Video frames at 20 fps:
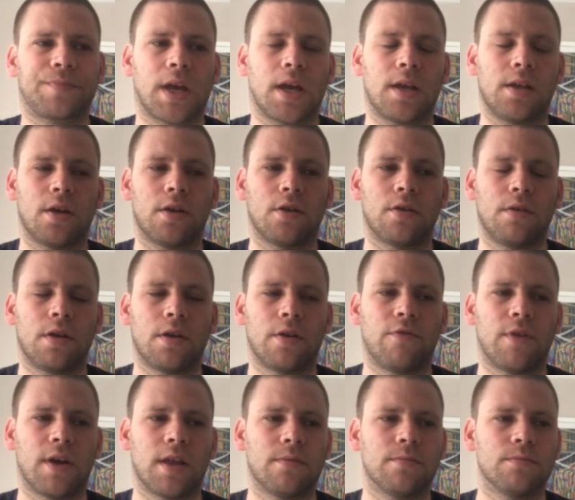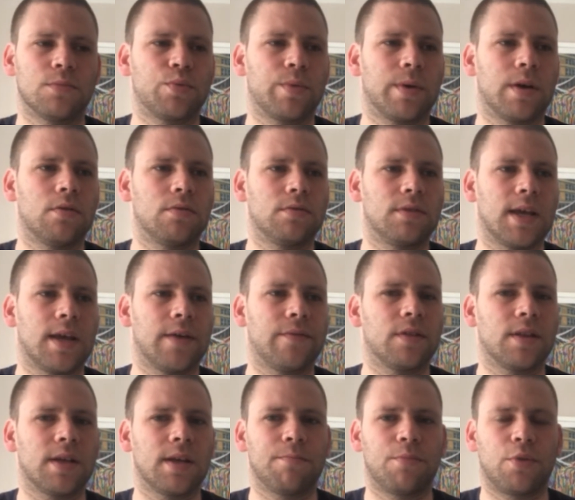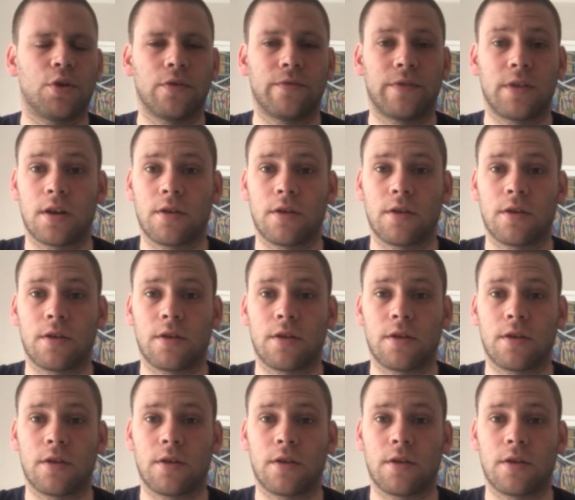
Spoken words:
and your rhythms will definitely improve,